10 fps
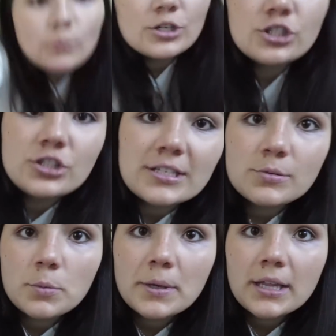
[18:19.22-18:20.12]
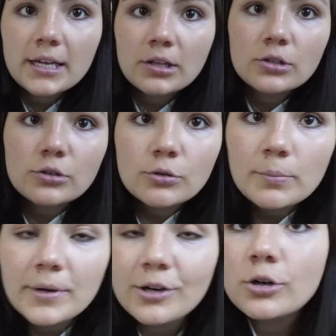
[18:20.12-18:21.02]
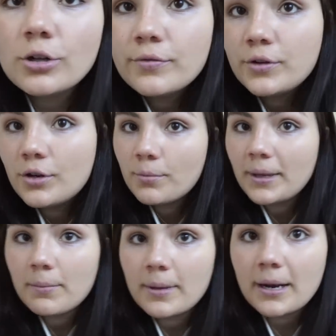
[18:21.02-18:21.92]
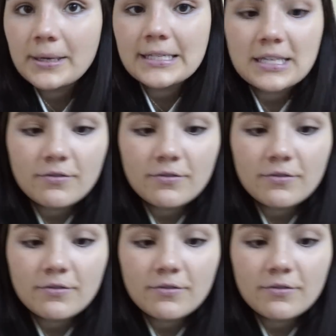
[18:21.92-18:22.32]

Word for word: which this will be like a literal miracle if you know me, but I'm gonna see